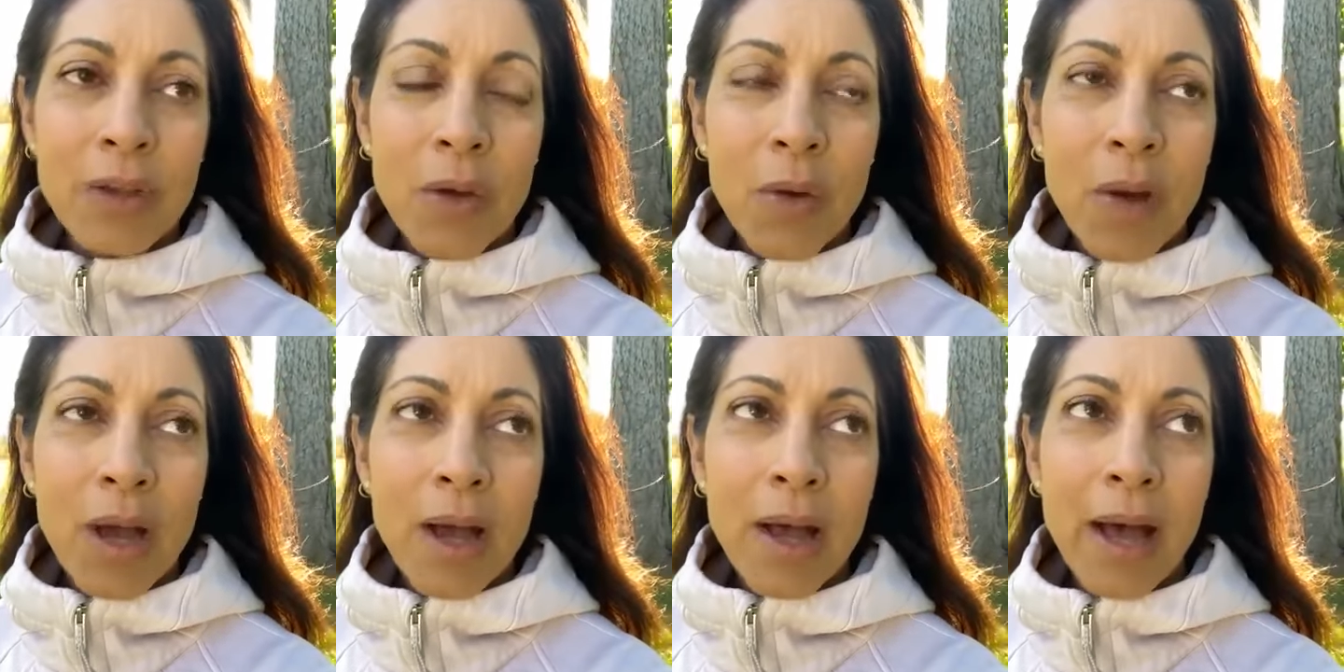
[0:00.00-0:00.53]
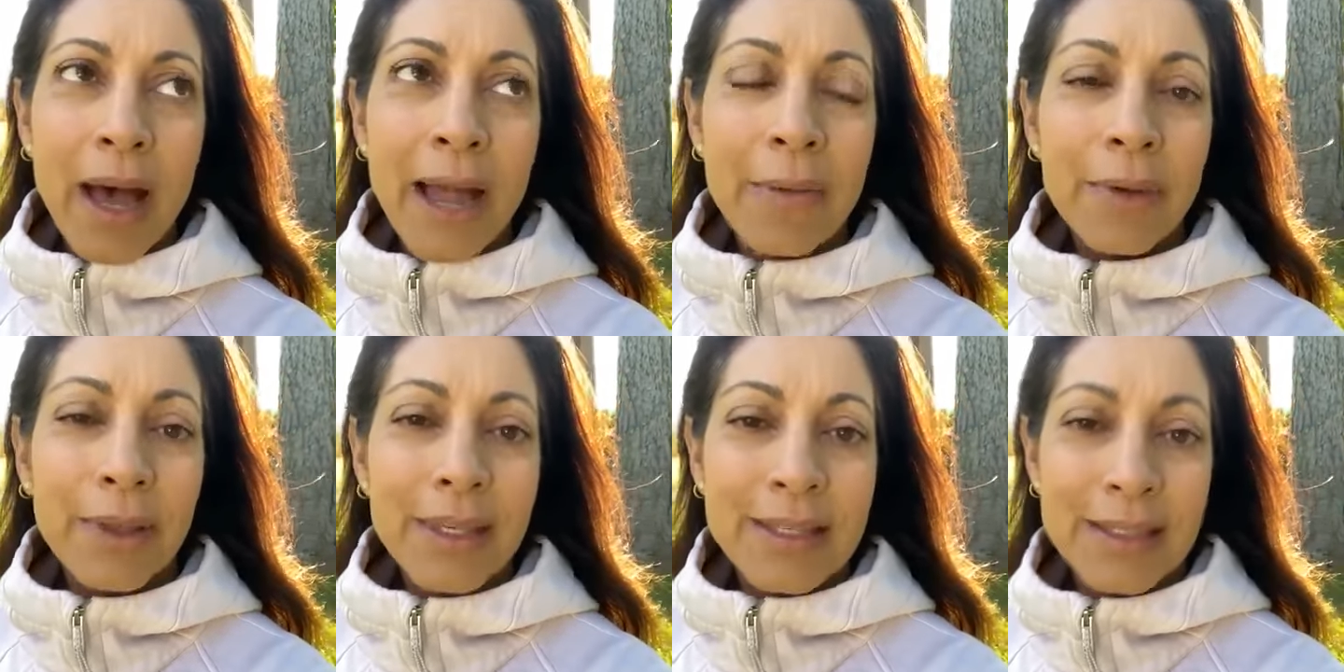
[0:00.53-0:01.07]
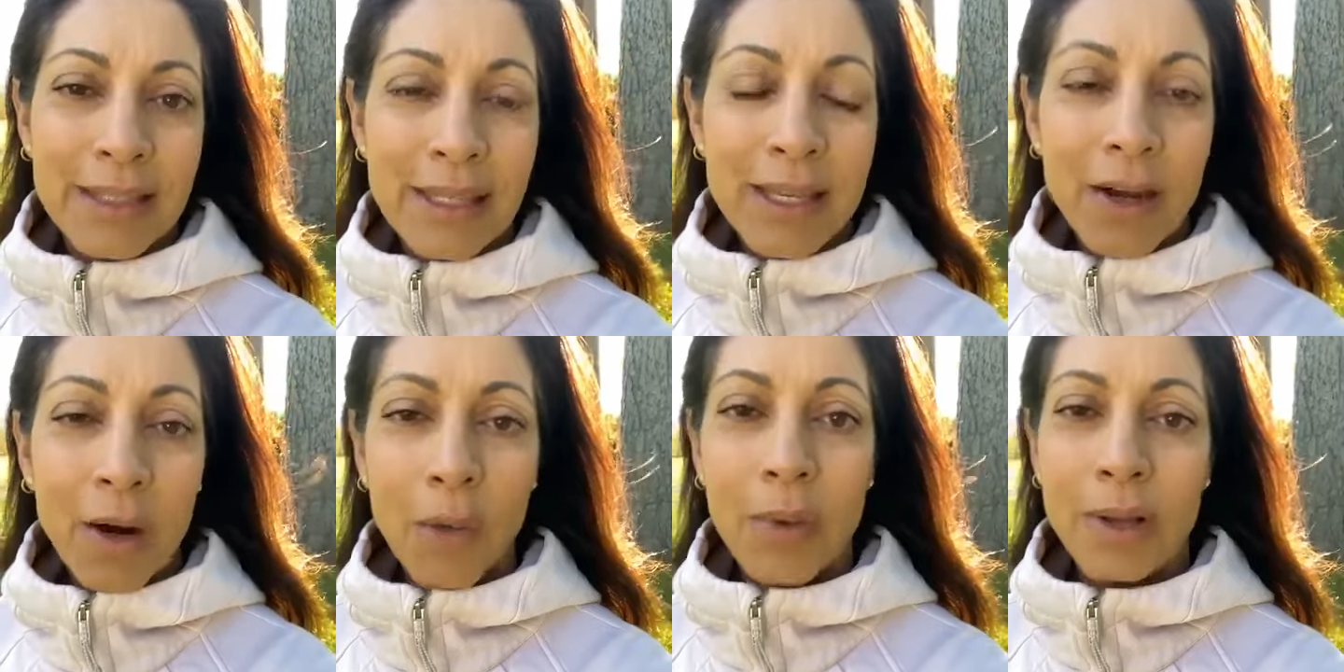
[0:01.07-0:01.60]
So I really
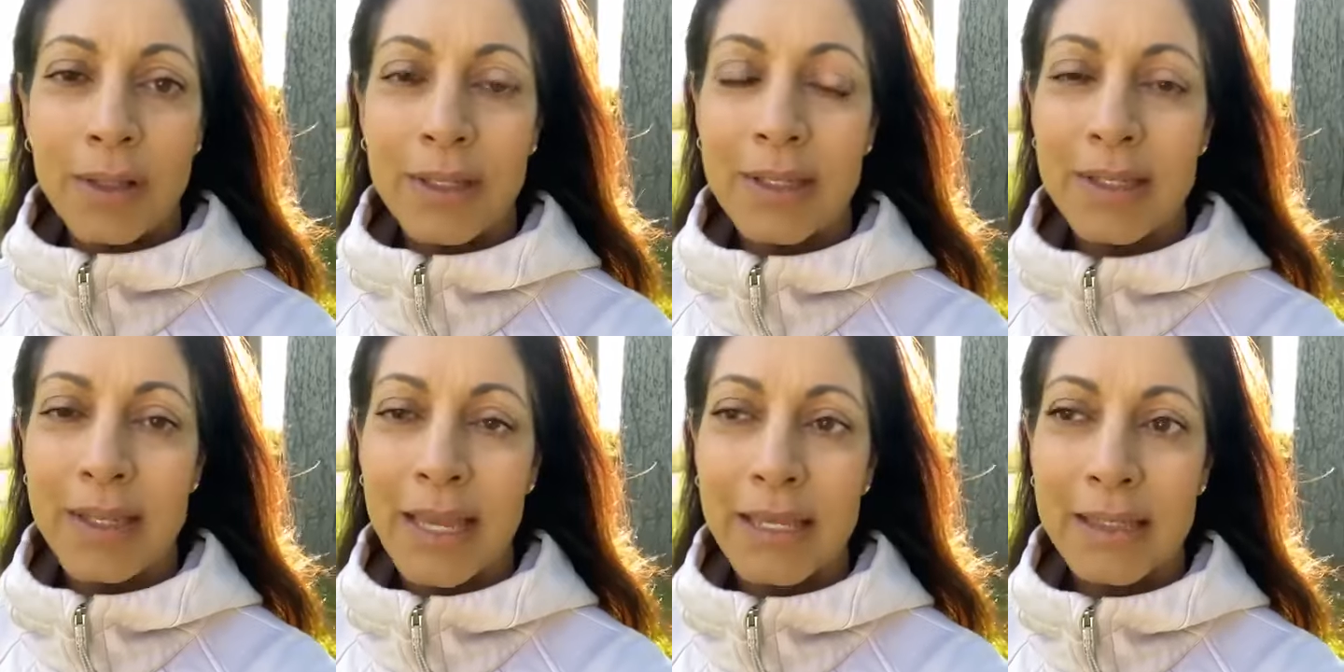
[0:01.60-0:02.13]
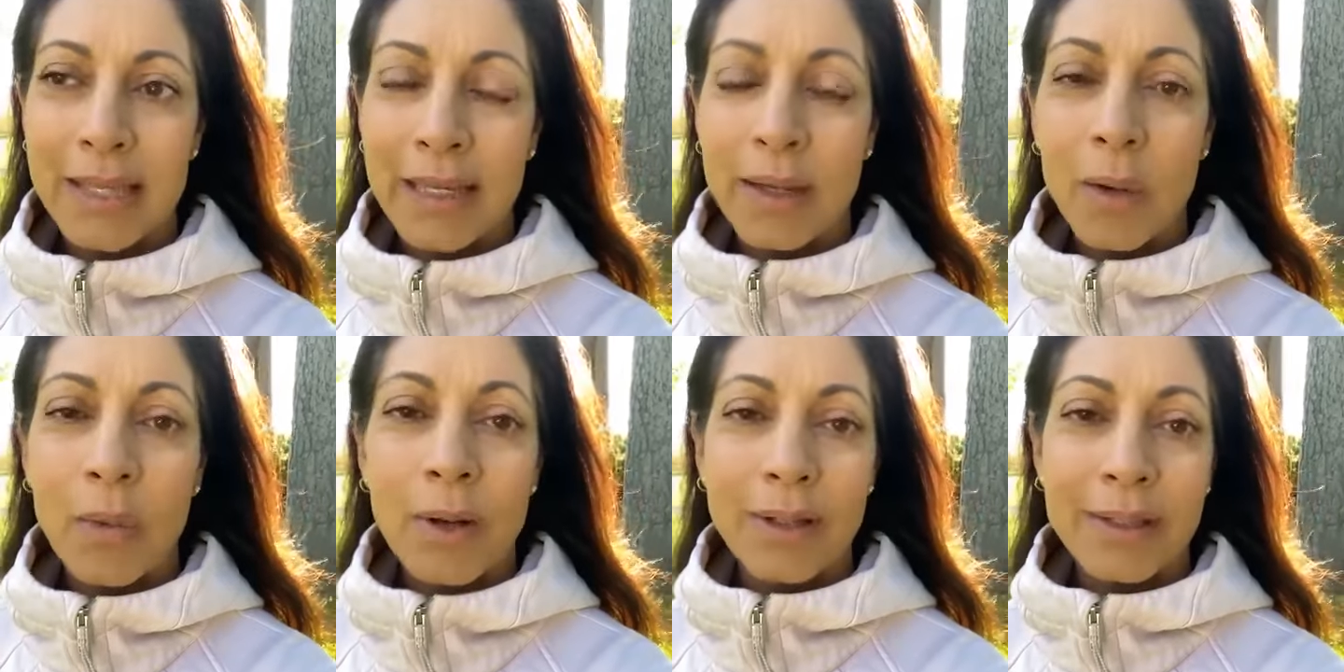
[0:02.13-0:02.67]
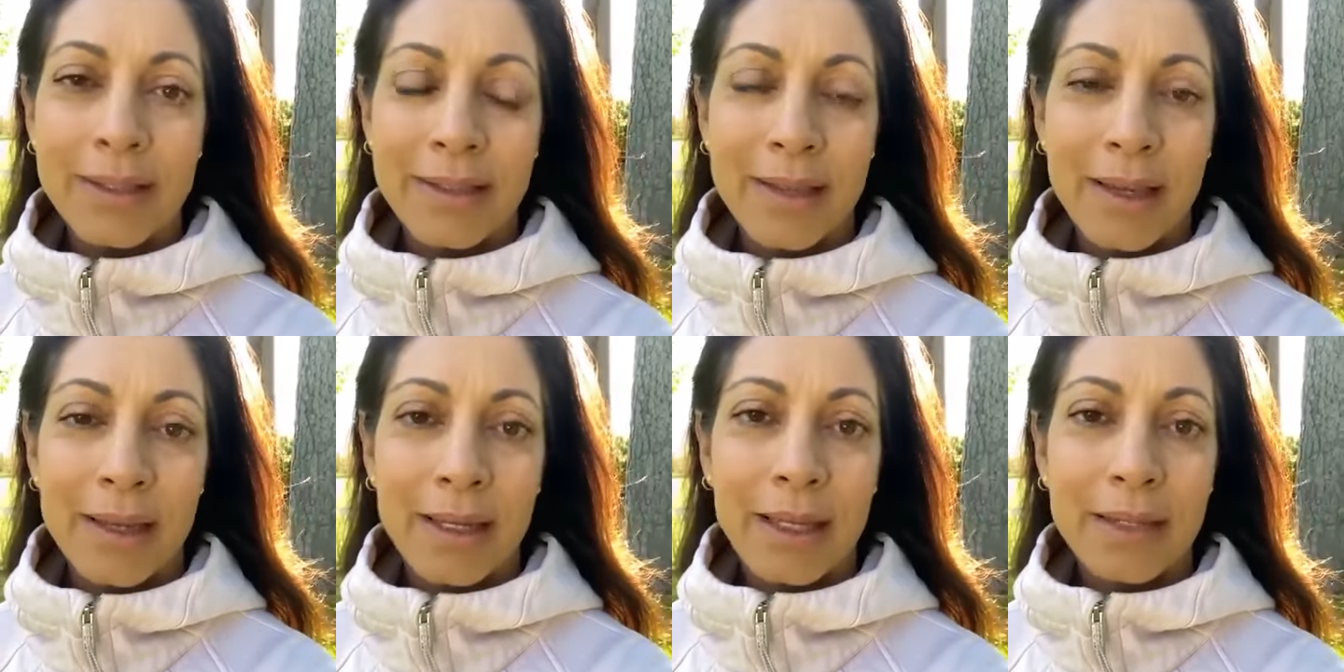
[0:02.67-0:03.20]
see our wellness as like a wellness
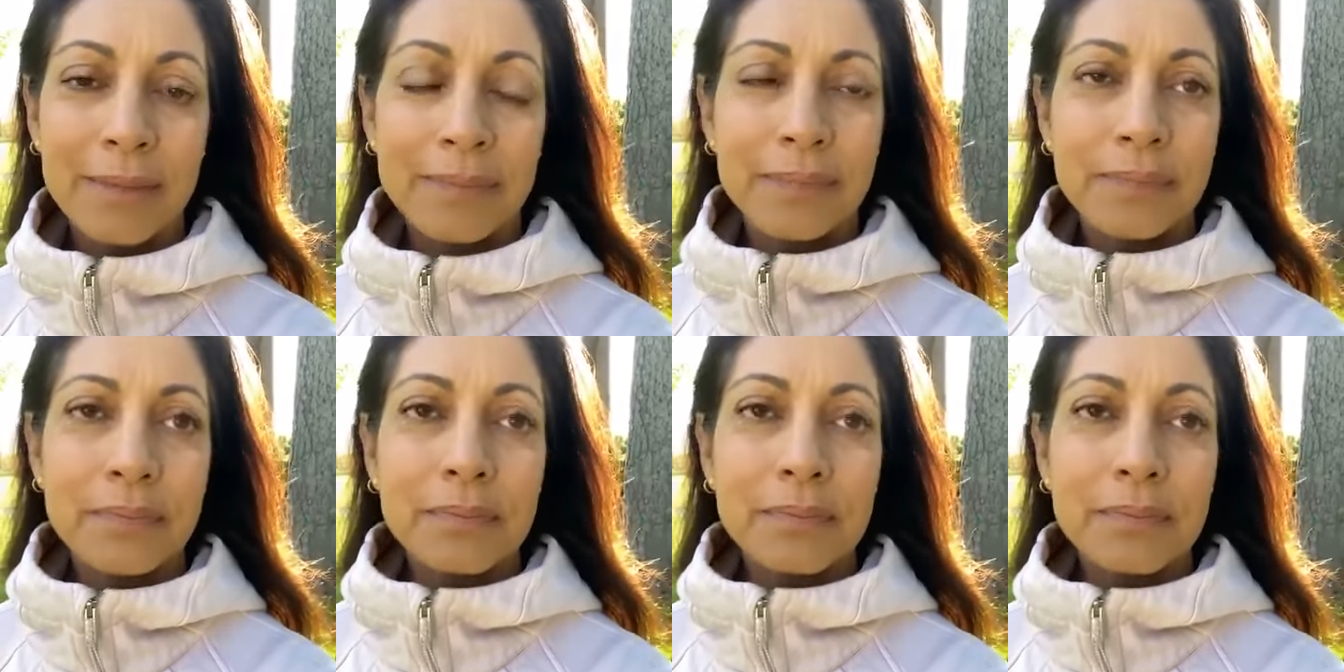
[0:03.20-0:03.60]
onion.